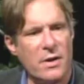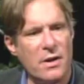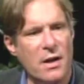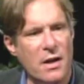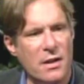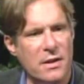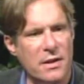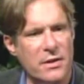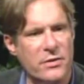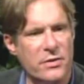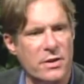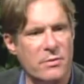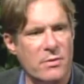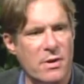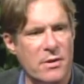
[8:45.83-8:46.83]
their colleagues
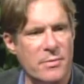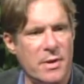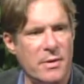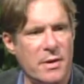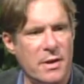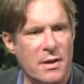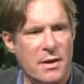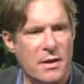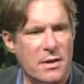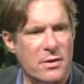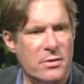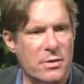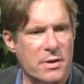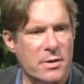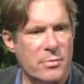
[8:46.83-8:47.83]
and they want to be
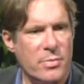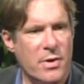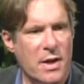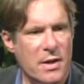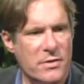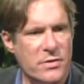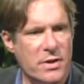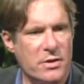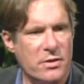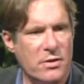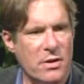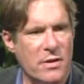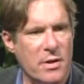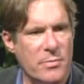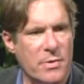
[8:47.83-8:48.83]
doing the project
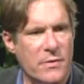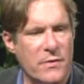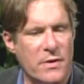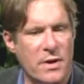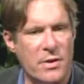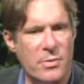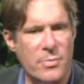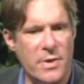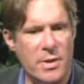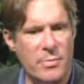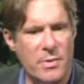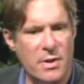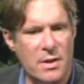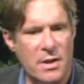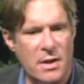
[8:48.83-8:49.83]
and all that, but for other
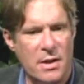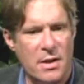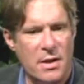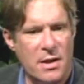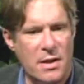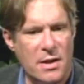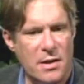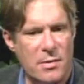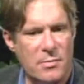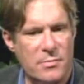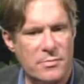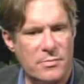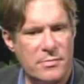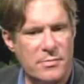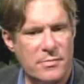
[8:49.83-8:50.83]
people,
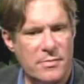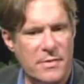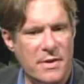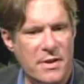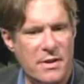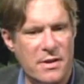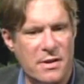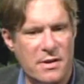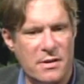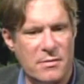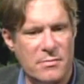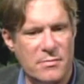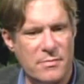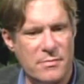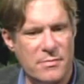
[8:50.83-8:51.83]
um,
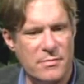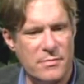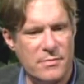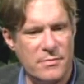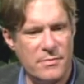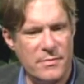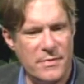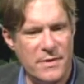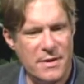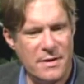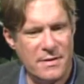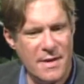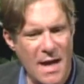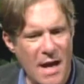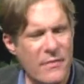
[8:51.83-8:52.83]
the
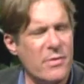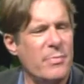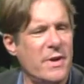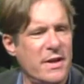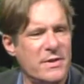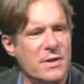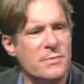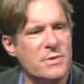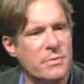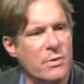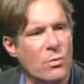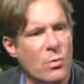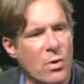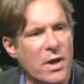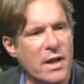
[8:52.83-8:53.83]
everybody seems to be
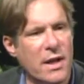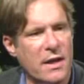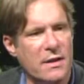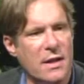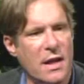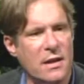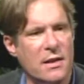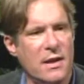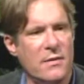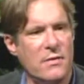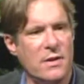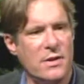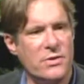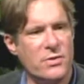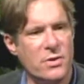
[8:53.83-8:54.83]
working at that
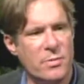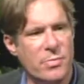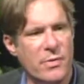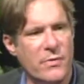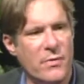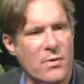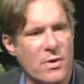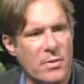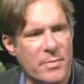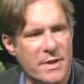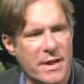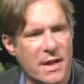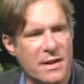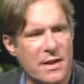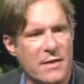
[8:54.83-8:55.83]
level and so to perform at
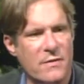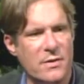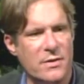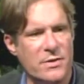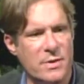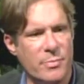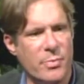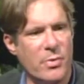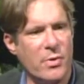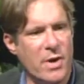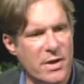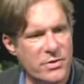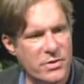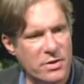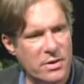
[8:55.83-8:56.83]
that level there's a
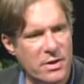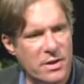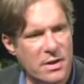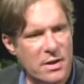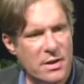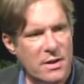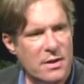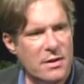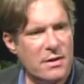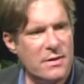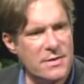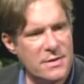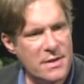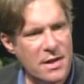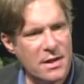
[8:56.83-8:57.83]
pressure to
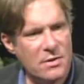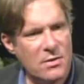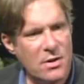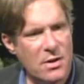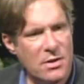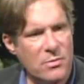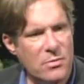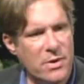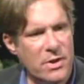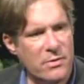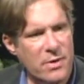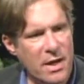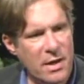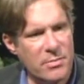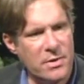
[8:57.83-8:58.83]
stay longer were
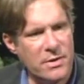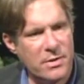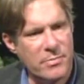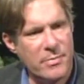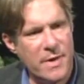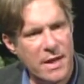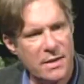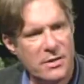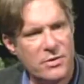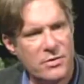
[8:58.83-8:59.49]
you able to make the